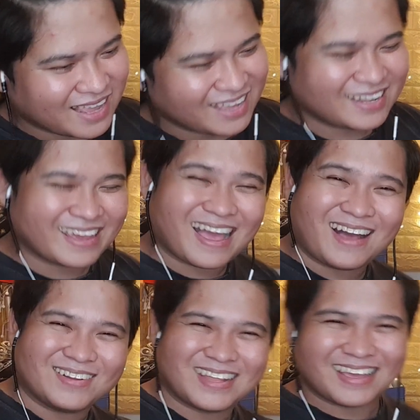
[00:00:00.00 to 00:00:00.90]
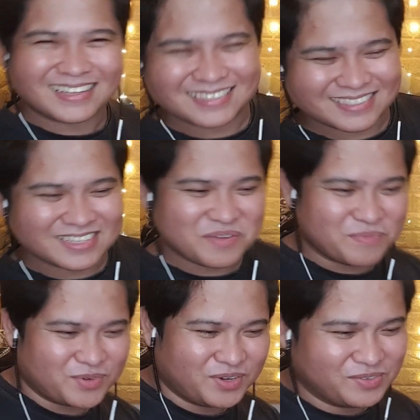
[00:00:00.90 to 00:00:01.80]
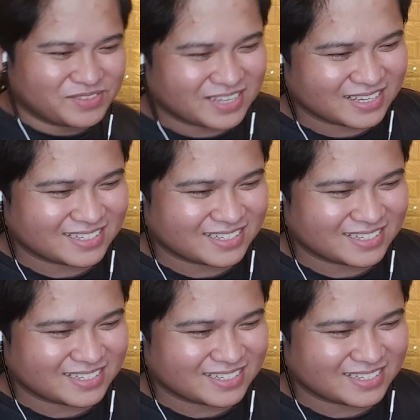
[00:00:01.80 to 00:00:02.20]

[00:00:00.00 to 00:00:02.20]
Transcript: I like how they moved.